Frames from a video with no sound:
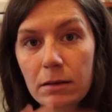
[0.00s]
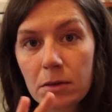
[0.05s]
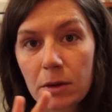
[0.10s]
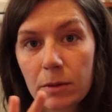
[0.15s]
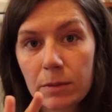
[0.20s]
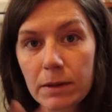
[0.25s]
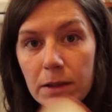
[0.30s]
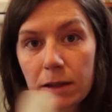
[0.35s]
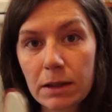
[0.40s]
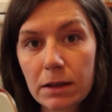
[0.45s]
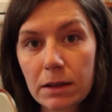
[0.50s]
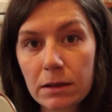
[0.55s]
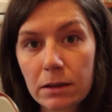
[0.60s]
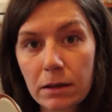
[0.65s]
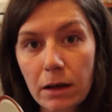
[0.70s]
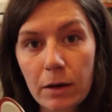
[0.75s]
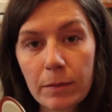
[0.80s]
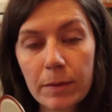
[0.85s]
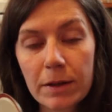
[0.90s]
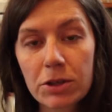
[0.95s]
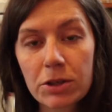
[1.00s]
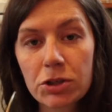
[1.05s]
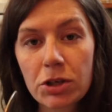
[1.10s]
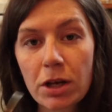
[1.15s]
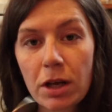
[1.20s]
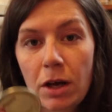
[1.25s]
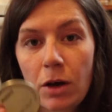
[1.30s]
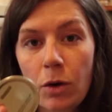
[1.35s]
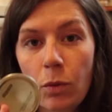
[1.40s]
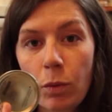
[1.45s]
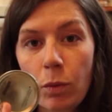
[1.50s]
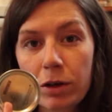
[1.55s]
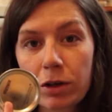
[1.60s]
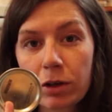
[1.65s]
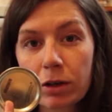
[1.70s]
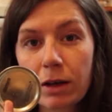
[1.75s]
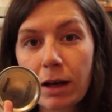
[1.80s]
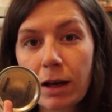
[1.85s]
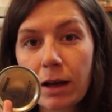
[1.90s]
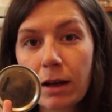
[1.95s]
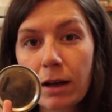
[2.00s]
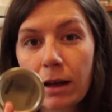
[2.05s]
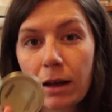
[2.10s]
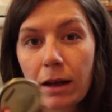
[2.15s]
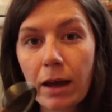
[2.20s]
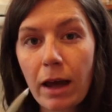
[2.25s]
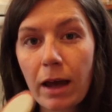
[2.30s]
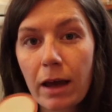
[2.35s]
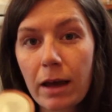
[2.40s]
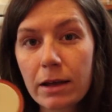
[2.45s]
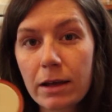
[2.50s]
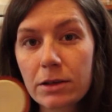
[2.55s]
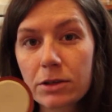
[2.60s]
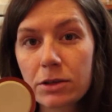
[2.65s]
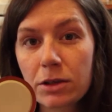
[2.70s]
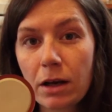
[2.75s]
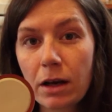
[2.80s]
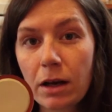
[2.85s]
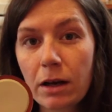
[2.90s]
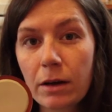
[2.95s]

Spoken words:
completely in the garbage when you're canning and